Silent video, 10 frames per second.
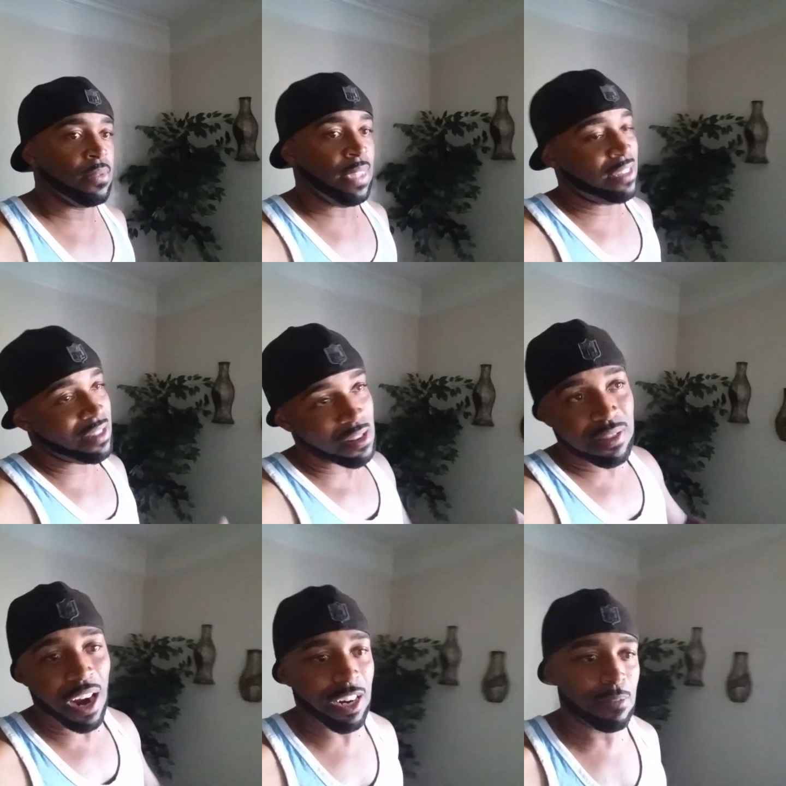They still
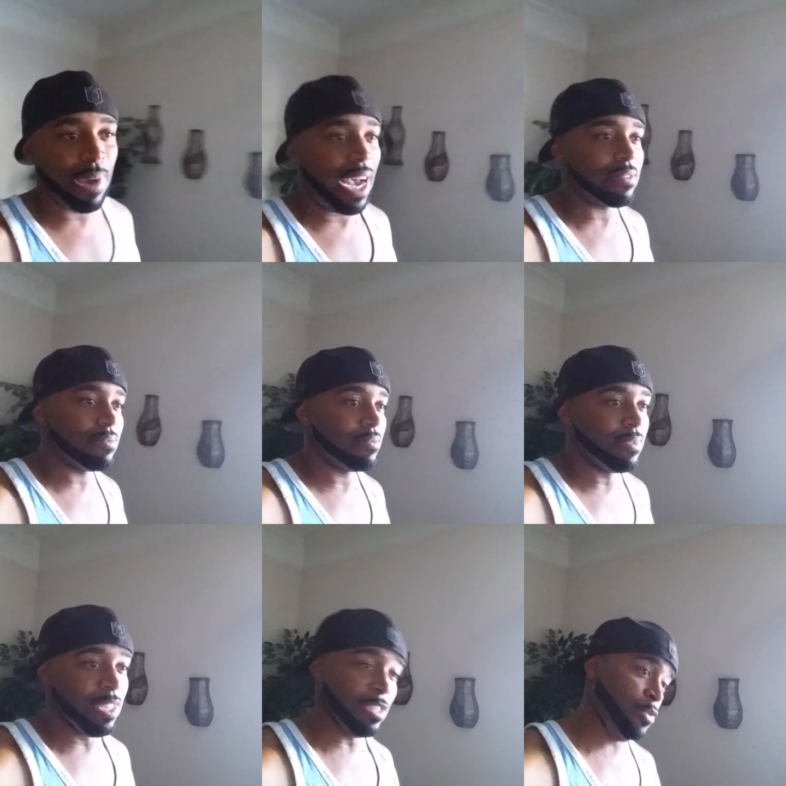talking about,
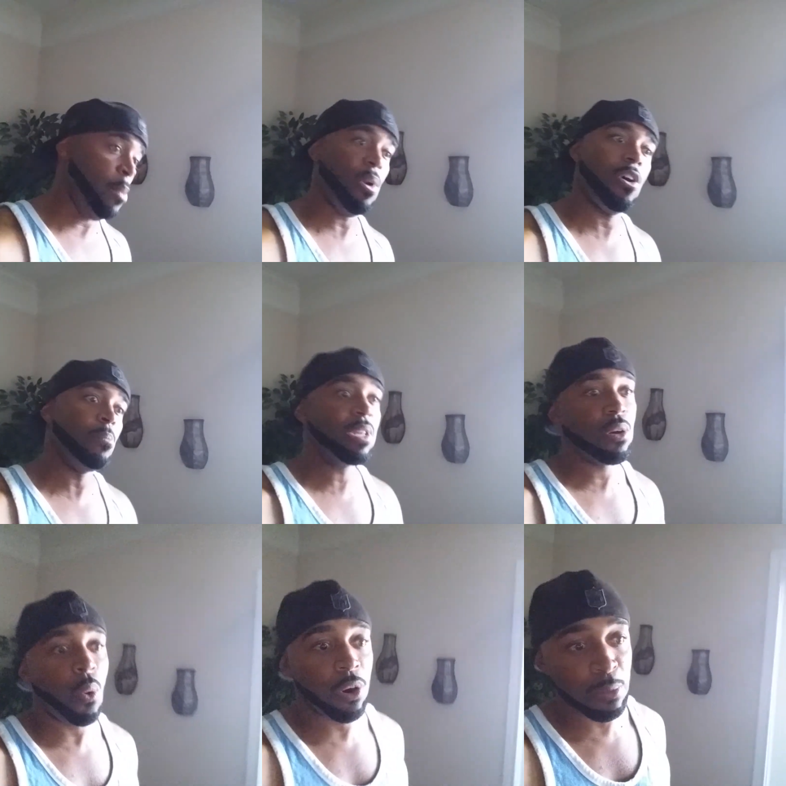is Romo gonna be the
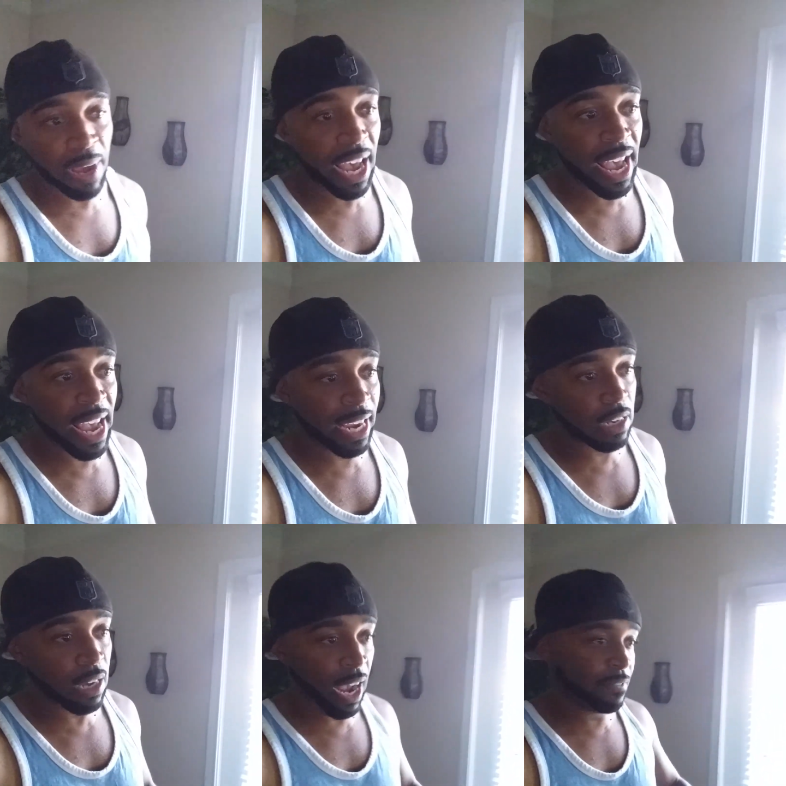quarterback
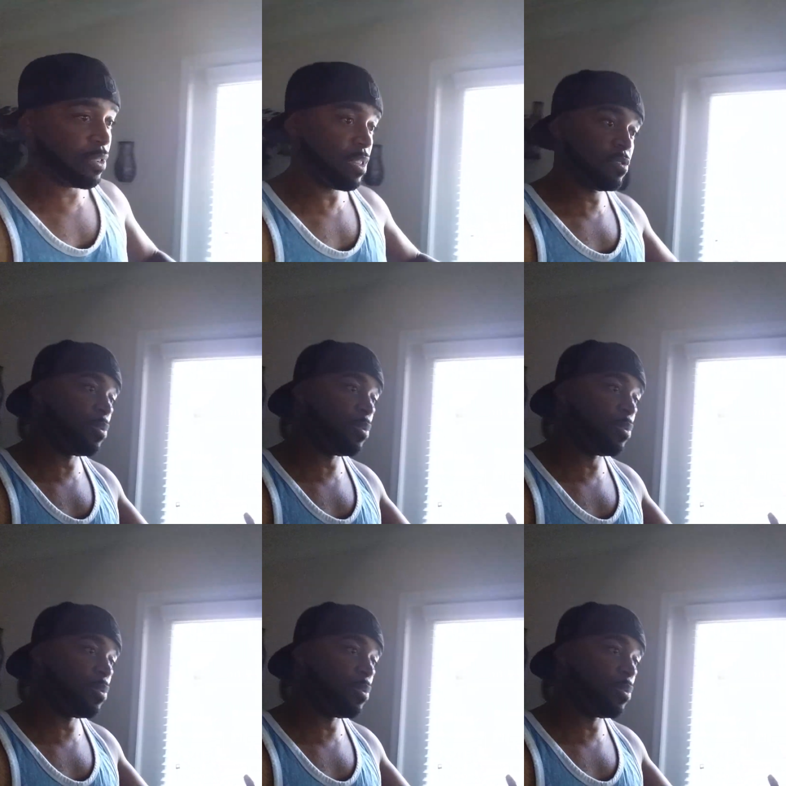after this